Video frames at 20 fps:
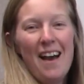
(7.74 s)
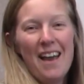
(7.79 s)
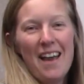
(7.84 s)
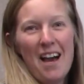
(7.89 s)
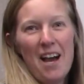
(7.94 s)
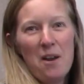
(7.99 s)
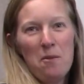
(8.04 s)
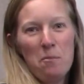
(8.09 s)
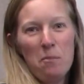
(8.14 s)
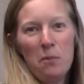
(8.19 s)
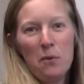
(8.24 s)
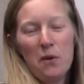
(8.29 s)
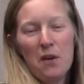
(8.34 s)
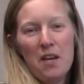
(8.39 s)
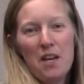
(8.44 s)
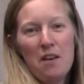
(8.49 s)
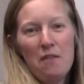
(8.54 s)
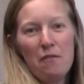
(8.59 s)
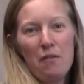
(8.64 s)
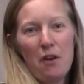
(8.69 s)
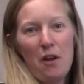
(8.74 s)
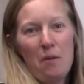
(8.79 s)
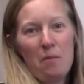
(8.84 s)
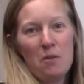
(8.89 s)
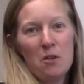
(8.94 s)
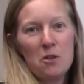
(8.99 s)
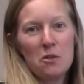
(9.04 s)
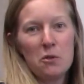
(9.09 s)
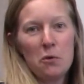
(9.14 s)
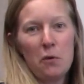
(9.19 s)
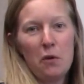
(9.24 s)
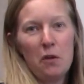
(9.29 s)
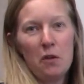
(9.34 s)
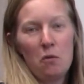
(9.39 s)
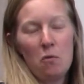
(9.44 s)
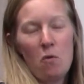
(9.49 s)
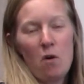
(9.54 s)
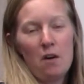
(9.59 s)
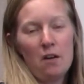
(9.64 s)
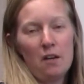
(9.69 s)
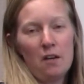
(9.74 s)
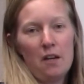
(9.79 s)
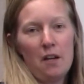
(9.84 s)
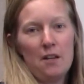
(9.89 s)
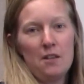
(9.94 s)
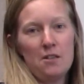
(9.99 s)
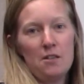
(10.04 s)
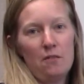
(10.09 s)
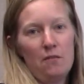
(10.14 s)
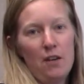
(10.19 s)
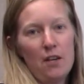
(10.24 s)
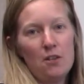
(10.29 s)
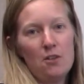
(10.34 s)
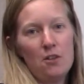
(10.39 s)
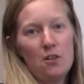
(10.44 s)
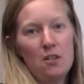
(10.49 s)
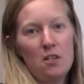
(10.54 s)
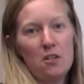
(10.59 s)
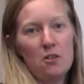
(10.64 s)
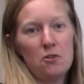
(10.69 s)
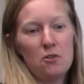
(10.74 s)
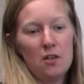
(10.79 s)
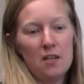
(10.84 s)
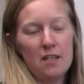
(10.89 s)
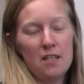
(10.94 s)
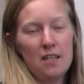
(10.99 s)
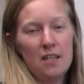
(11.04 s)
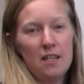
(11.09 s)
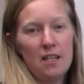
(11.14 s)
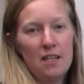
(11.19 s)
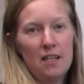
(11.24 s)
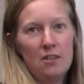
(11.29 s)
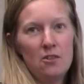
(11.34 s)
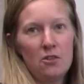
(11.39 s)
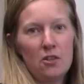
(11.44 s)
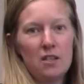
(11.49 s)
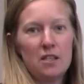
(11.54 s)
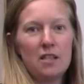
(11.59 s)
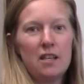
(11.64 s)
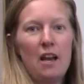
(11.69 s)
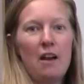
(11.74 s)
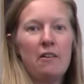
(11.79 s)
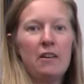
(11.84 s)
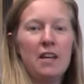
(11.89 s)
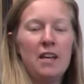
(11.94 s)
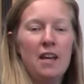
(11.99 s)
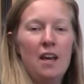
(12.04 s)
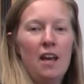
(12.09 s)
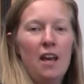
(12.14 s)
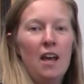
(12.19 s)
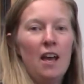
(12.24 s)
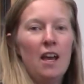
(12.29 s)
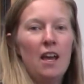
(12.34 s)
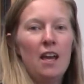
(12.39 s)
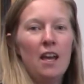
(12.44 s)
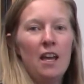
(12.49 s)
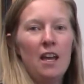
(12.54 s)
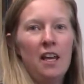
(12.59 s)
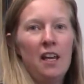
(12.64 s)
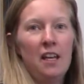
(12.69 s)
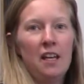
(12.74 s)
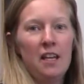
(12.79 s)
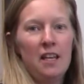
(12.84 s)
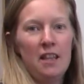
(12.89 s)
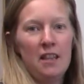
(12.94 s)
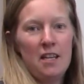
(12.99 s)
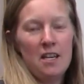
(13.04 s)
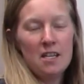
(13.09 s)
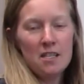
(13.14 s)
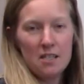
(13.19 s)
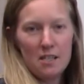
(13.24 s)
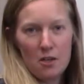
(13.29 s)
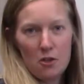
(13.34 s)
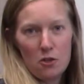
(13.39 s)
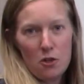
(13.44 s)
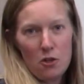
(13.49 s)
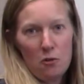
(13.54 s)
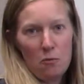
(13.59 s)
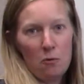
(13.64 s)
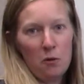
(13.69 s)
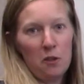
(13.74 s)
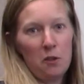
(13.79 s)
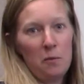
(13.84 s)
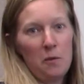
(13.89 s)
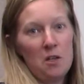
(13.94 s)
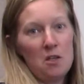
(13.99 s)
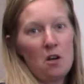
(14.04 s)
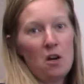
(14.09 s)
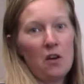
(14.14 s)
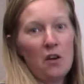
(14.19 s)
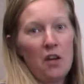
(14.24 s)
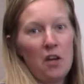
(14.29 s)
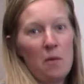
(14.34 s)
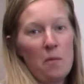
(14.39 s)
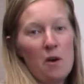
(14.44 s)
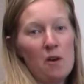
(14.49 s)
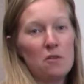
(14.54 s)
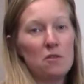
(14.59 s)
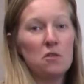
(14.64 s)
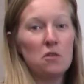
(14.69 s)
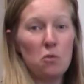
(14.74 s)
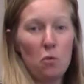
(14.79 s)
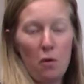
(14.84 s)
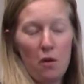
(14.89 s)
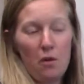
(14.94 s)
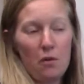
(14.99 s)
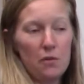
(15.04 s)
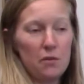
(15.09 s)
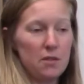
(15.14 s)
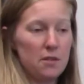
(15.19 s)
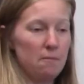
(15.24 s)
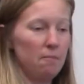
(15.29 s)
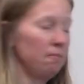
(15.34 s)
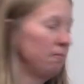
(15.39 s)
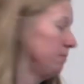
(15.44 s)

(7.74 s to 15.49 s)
I'm Bree from the Soil and Water Conservation District in Hendricks County, and in this session we're going to be talking about soils.